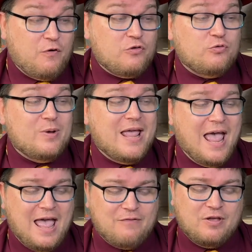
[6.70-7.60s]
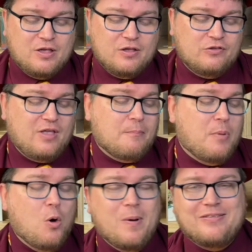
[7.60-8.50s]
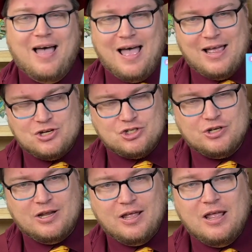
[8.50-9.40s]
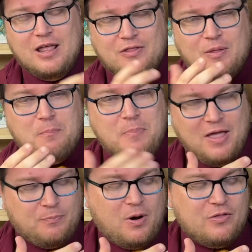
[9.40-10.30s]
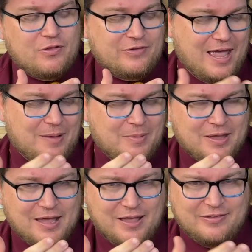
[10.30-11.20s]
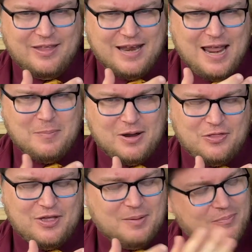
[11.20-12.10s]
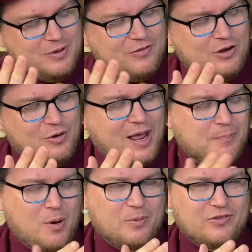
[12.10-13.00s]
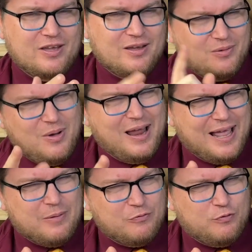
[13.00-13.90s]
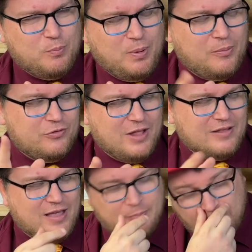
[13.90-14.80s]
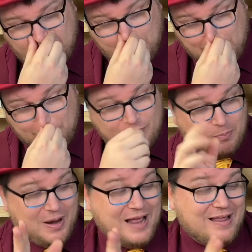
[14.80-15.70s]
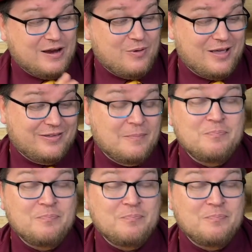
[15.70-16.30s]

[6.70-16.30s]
First, we have Sabobatage. The best part of this game is the name and the theme, because I do like boba tea. Well, I like it with fruit bubbles, not tapioca bubbles, but I digress.